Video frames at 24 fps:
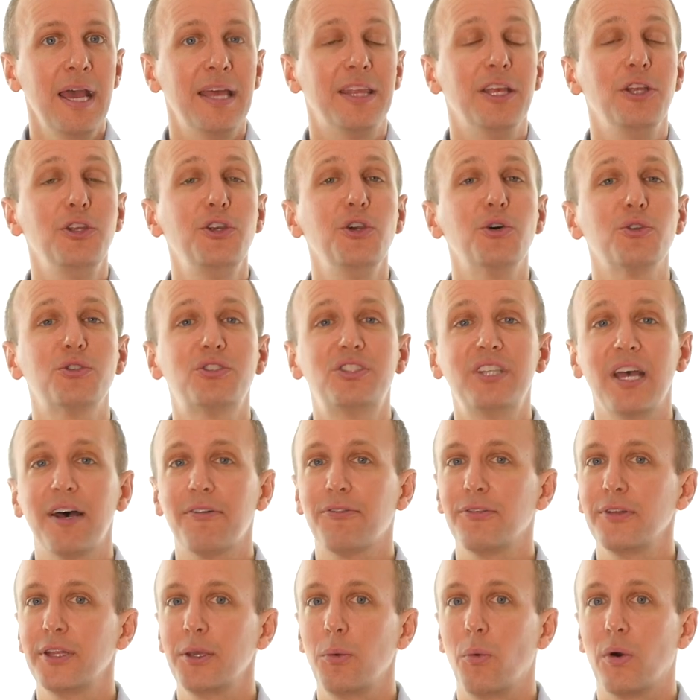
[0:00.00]
then you'll
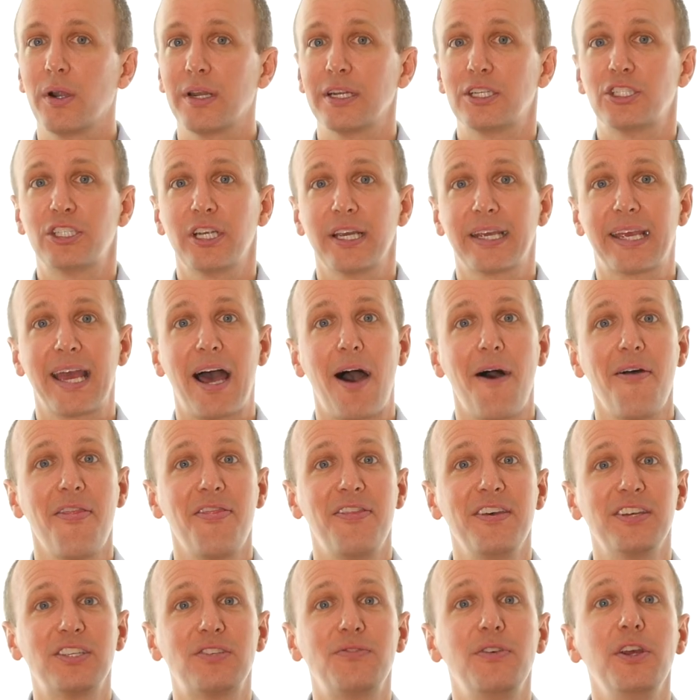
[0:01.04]
definitely want to check
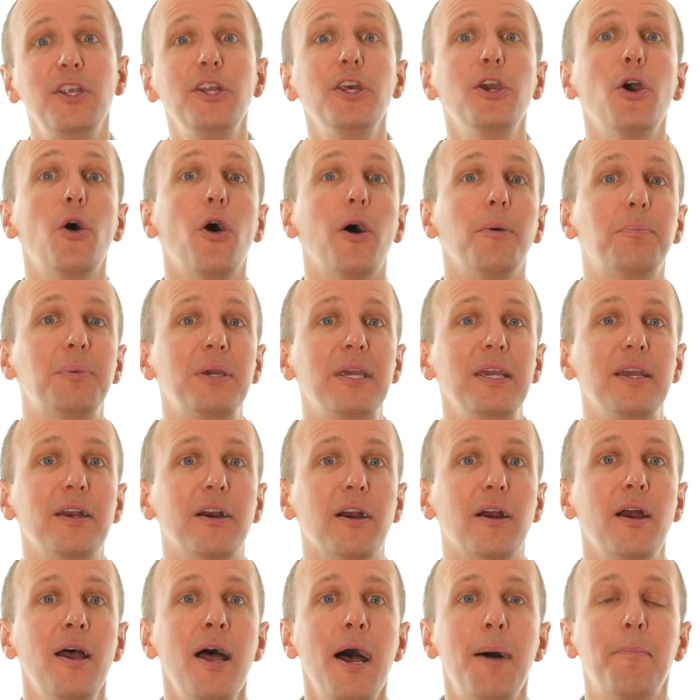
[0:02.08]
out this video up
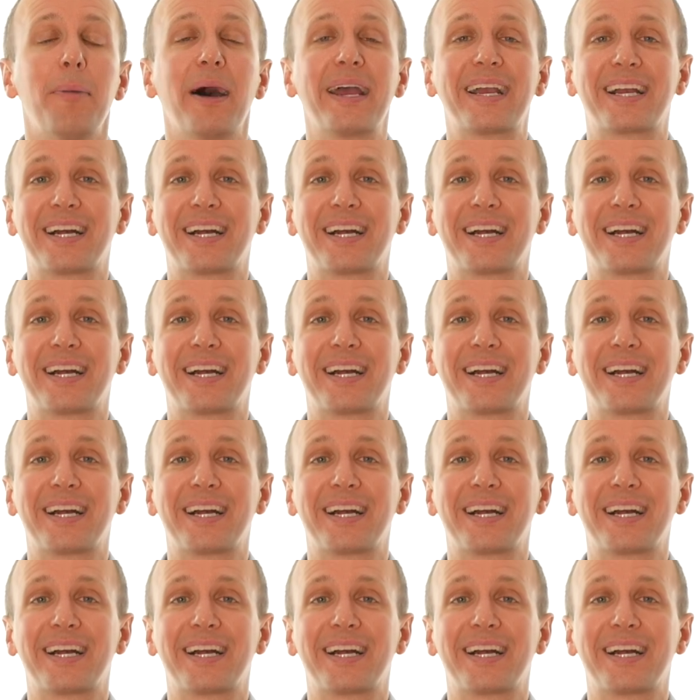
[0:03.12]
here by